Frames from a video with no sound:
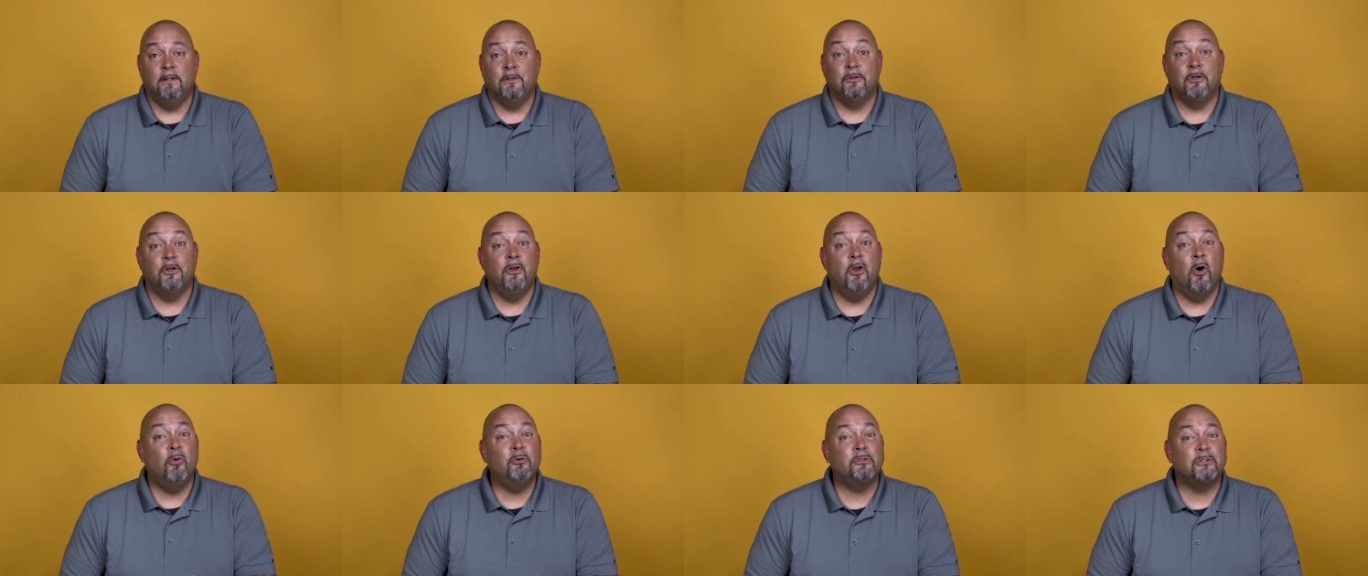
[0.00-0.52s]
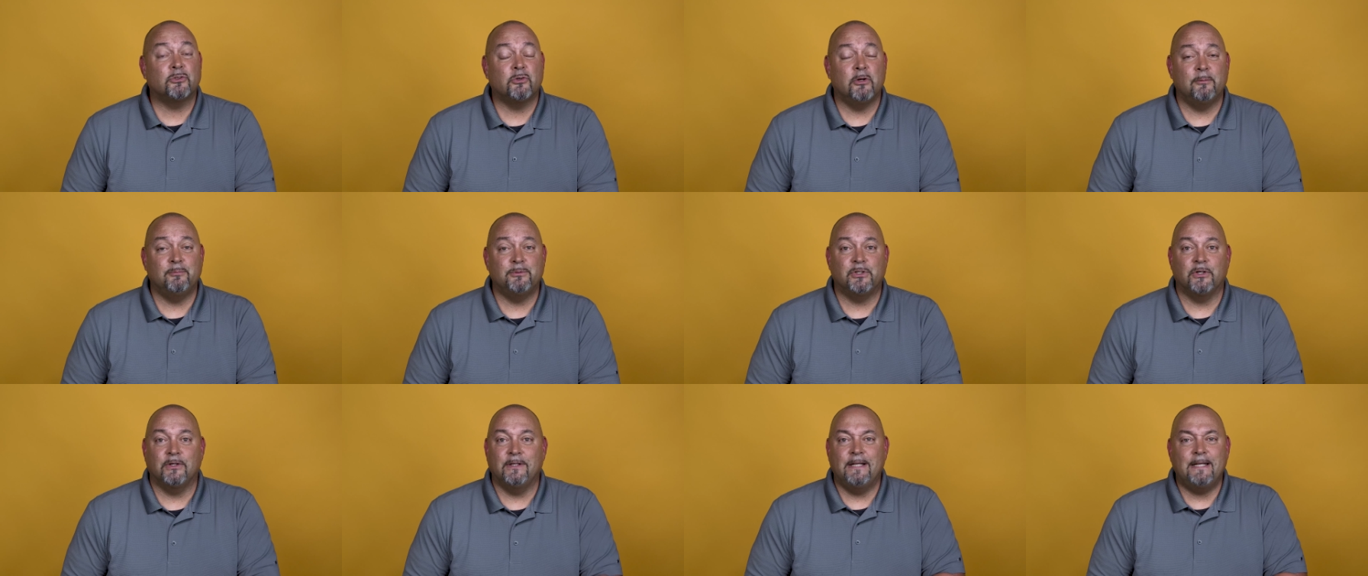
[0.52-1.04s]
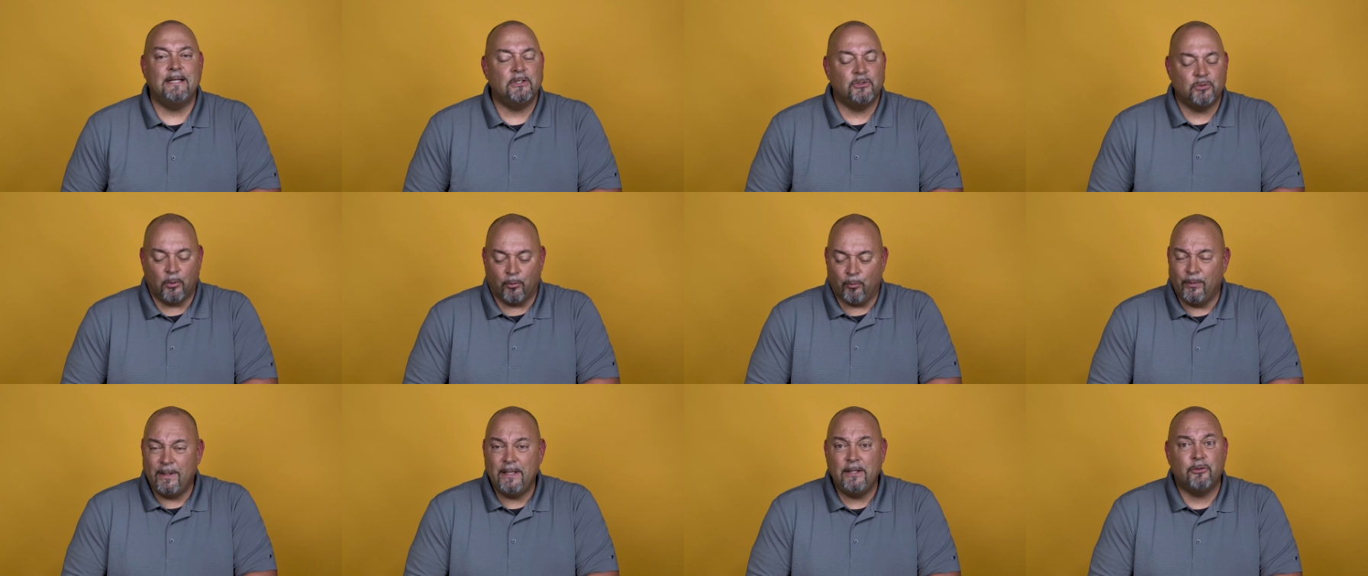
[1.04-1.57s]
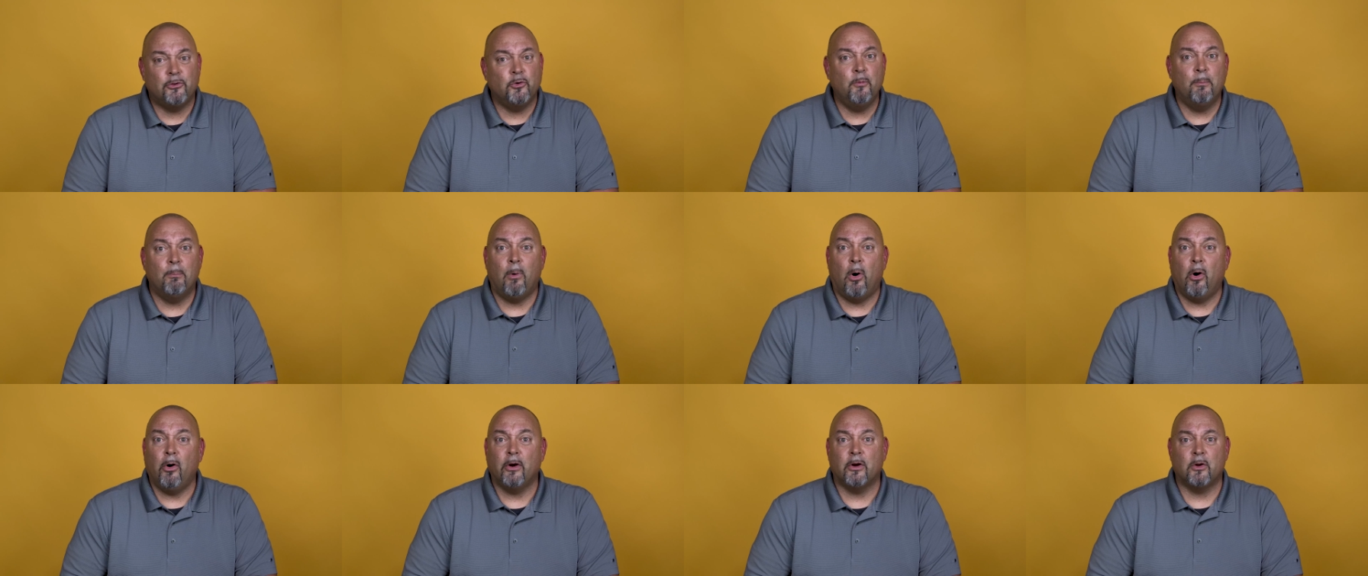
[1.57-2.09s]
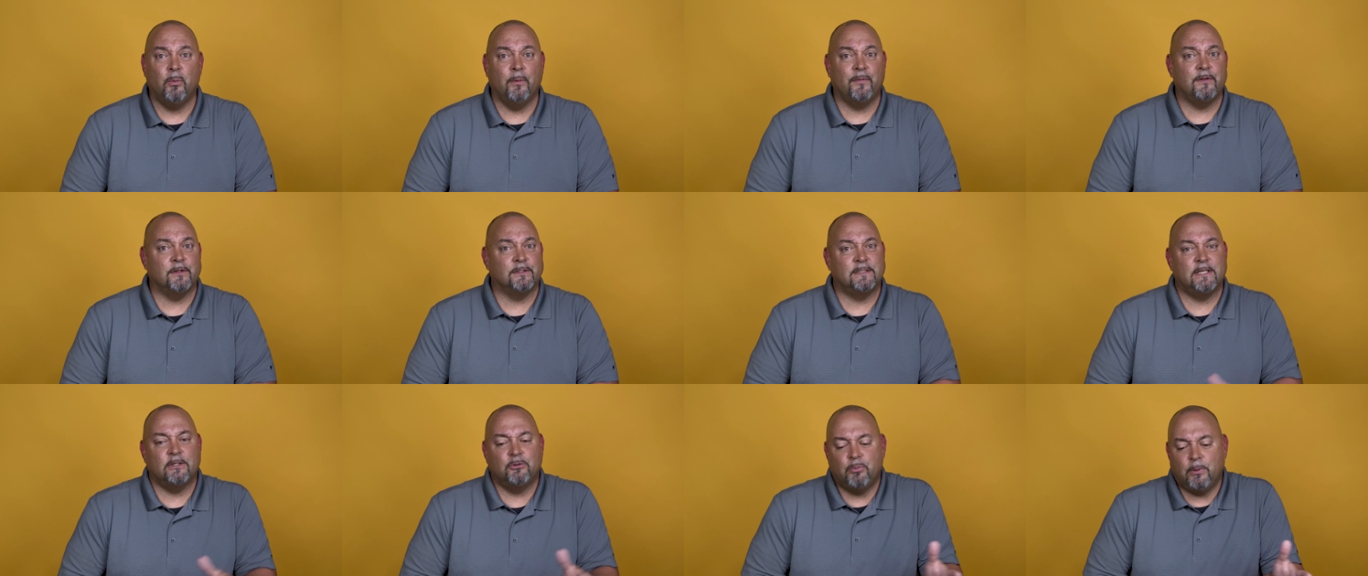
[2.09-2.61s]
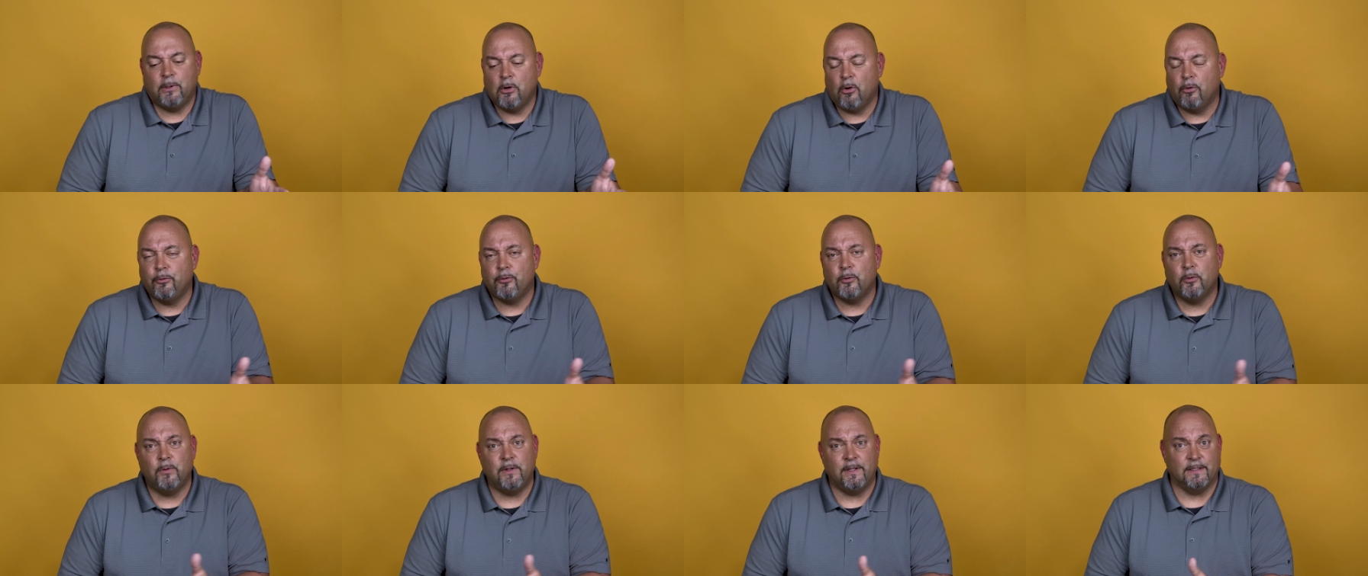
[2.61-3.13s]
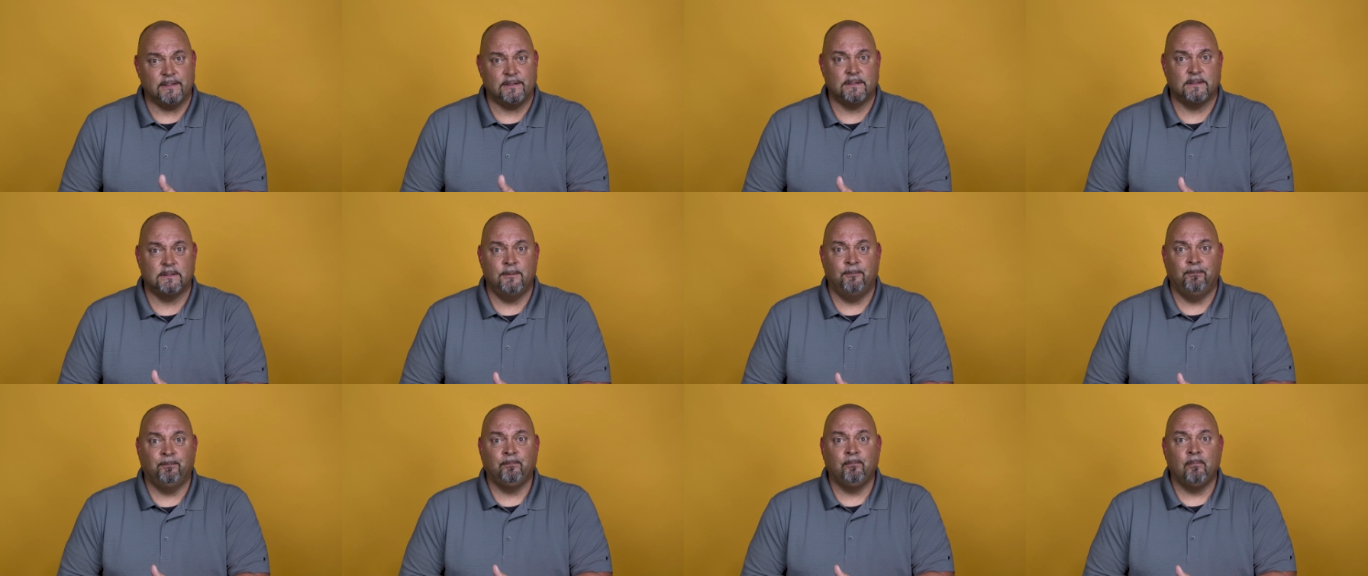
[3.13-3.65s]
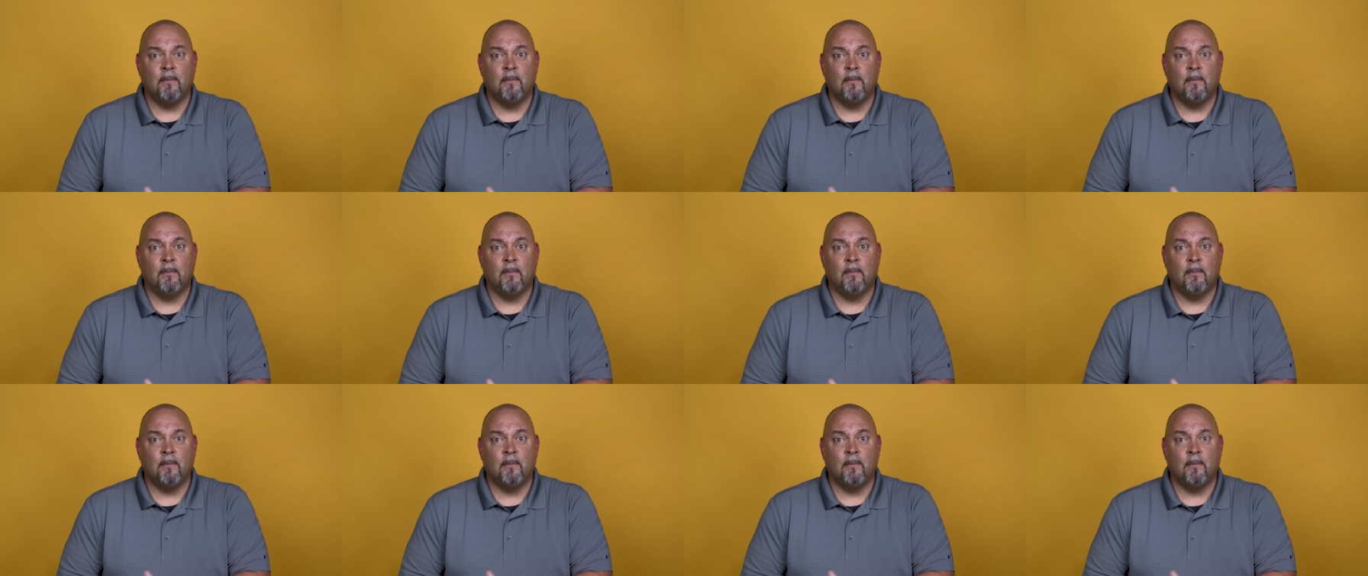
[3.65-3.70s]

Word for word: to know scripture, get into it, read through Mark with us as we go through this.